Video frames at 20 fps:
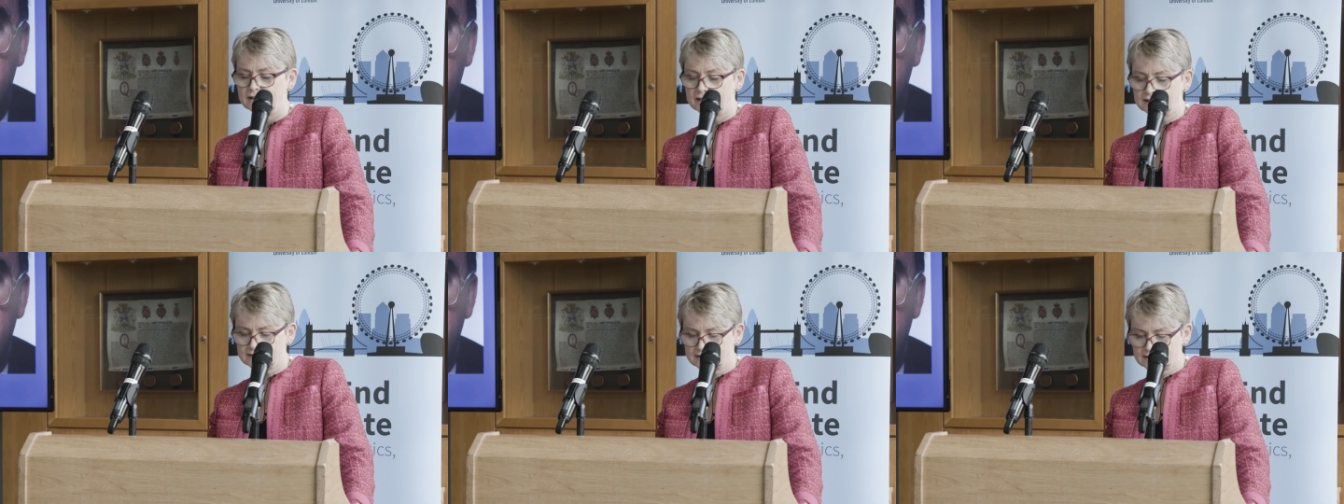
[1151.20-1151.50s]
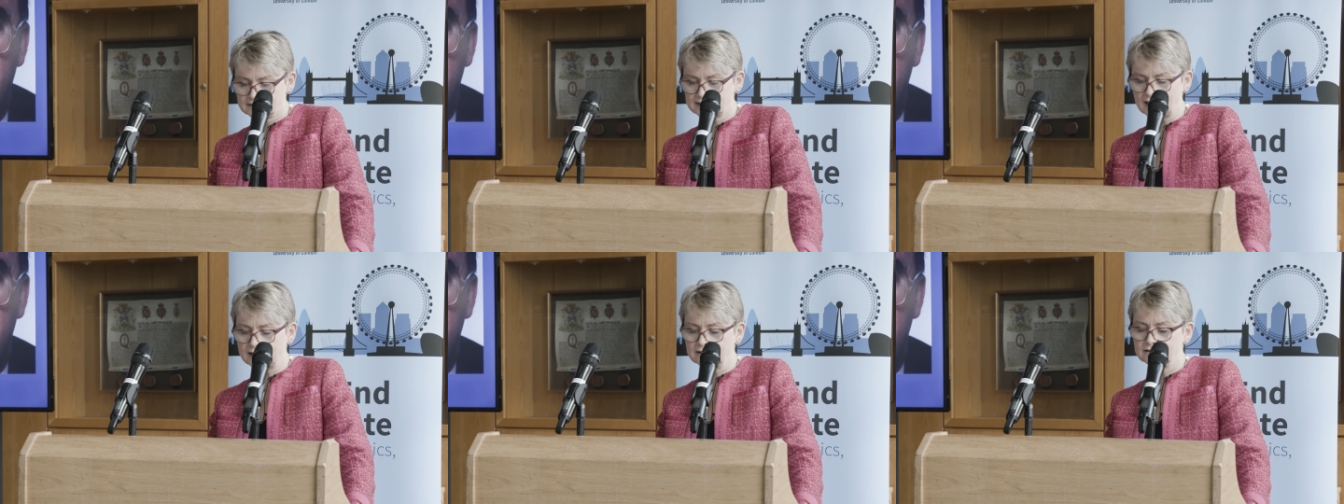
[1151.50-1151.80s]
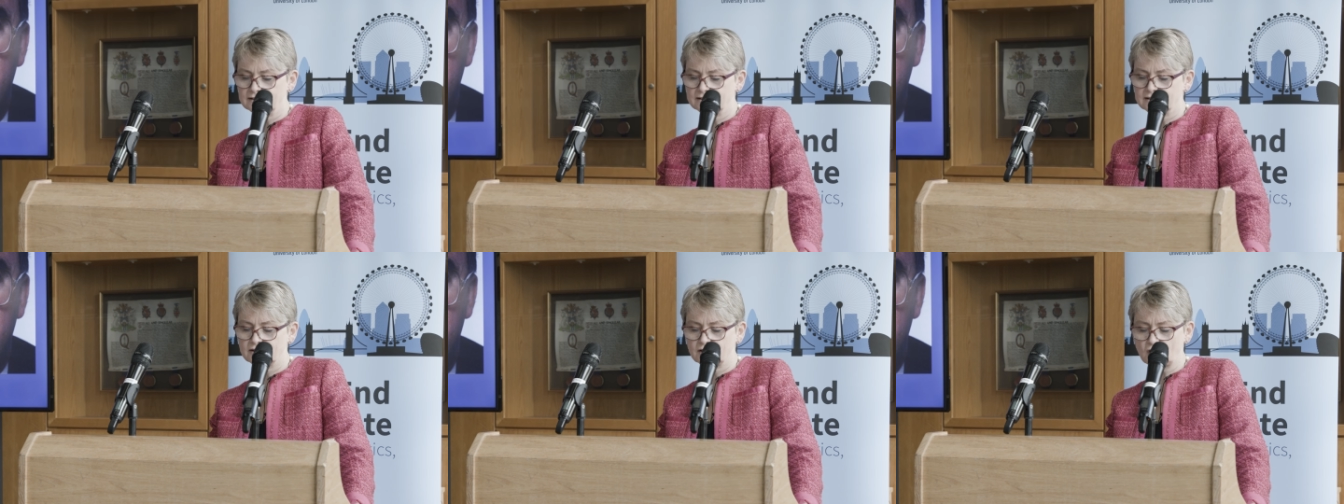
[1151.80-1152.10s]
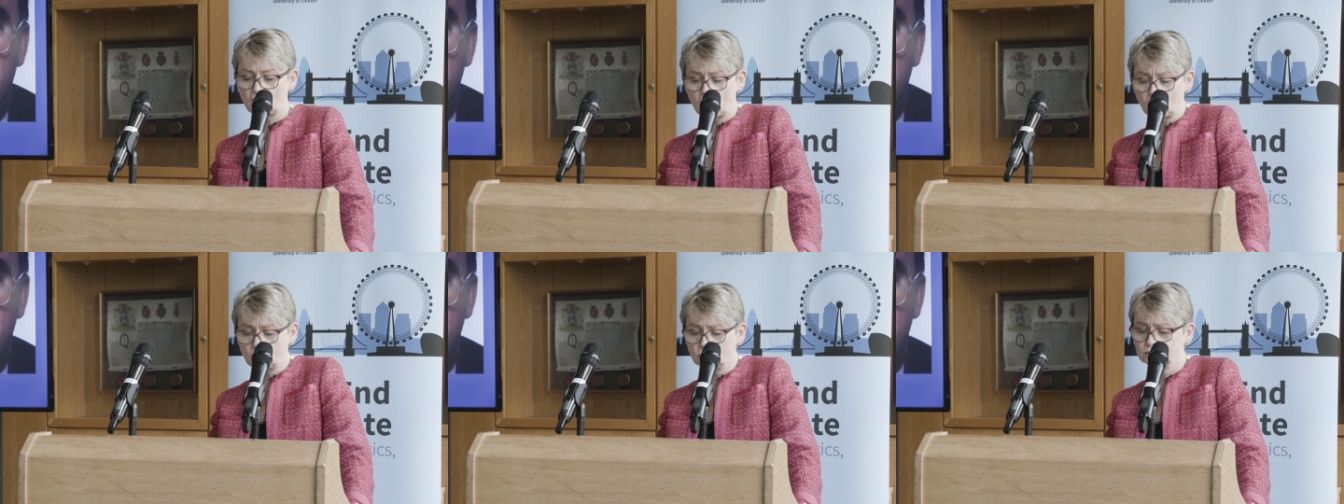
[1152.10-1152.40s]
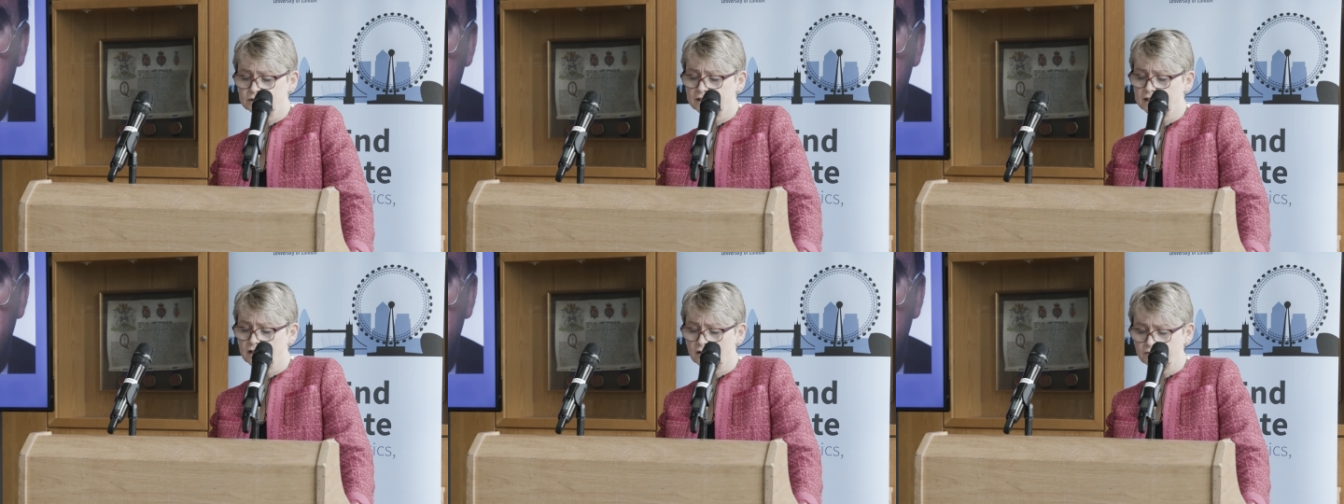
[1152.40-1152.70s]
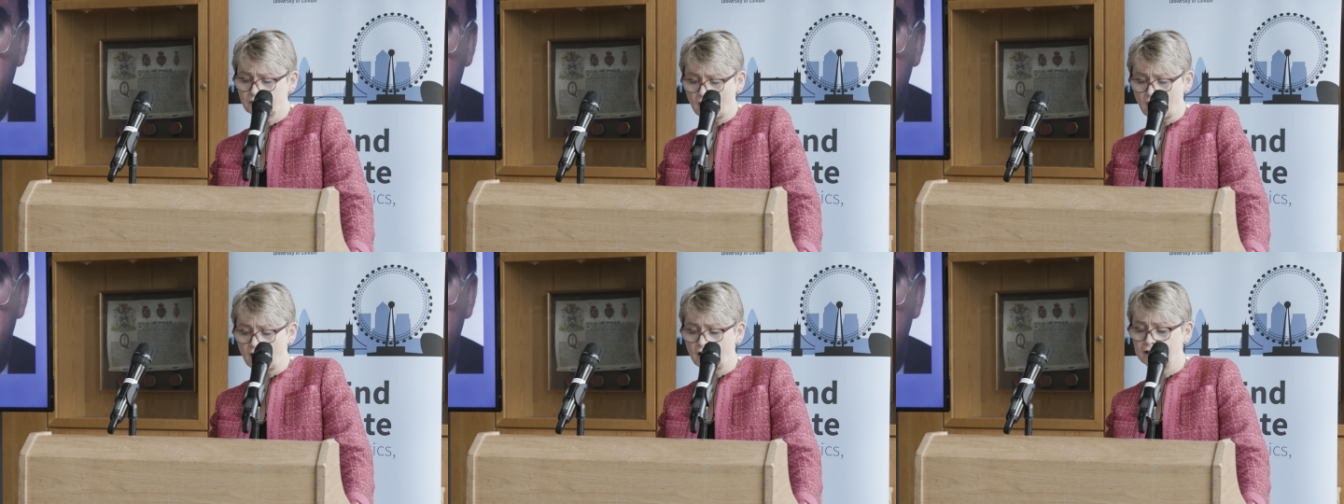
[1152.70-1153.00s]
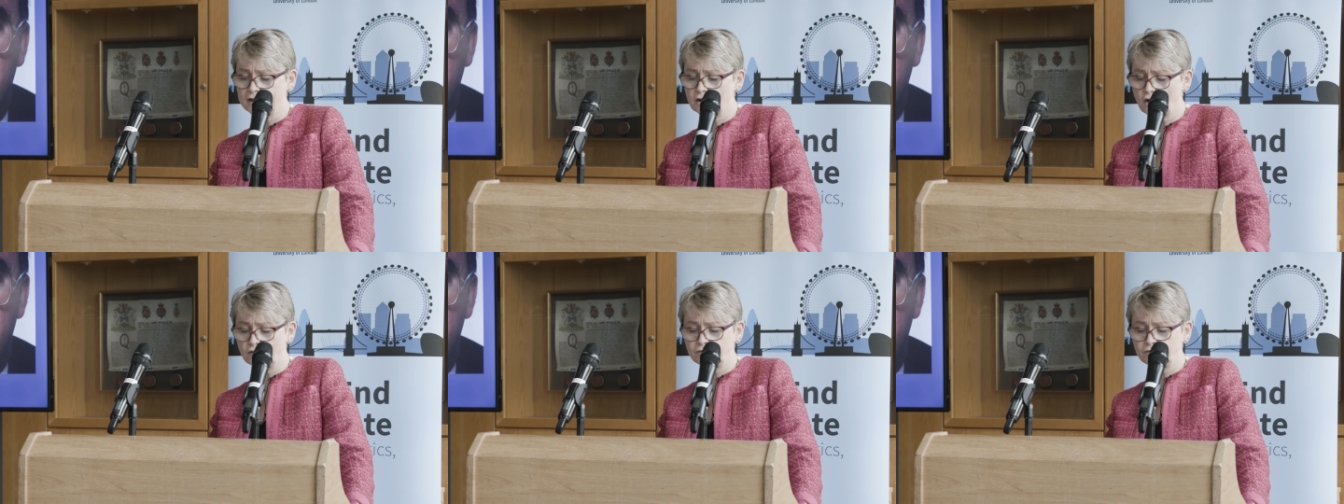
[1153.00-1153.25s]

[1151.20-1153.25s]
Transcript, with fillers: that sense that the holding of high